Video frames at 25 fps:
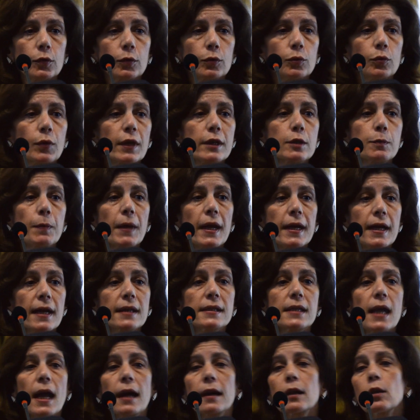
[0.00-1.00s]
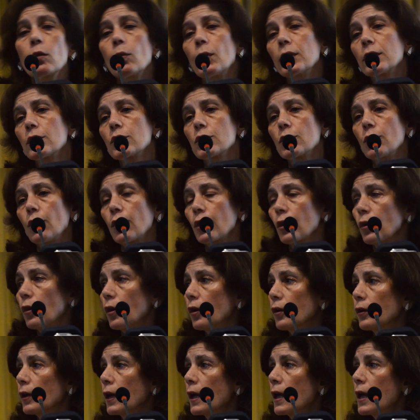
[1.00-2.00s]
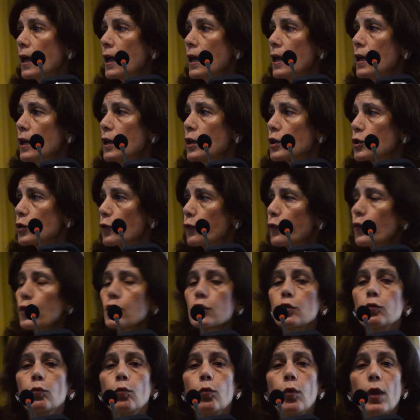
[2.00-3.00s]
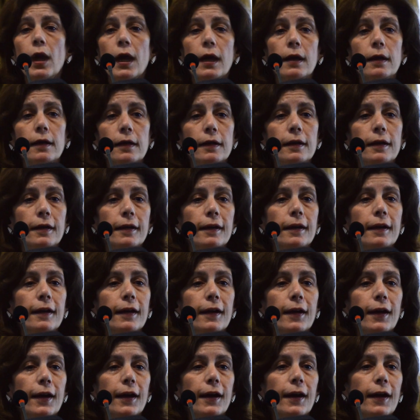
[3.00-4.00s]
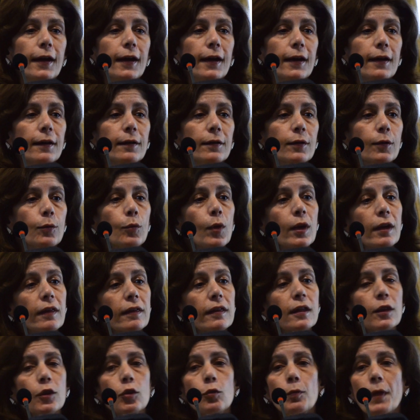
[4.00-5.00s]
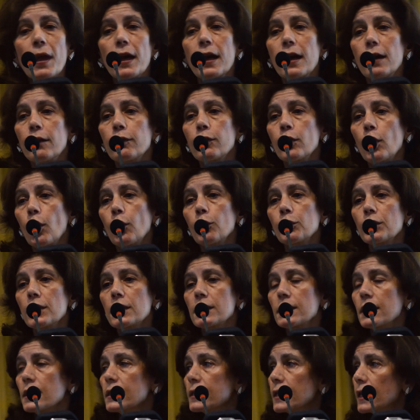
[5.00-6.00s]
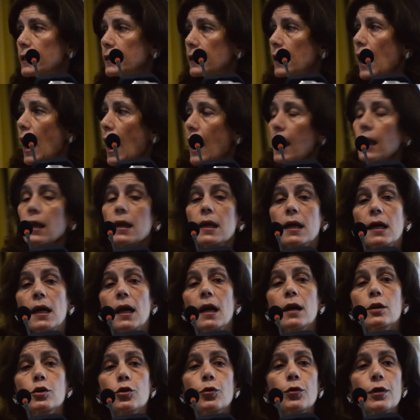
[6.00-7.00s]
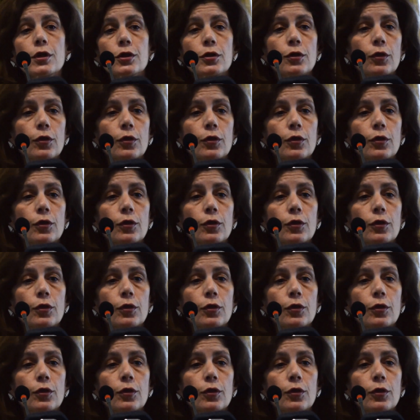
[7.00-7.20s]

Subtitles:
explain exactly what is going on. So first, one thing you may have noticed is that agriculture is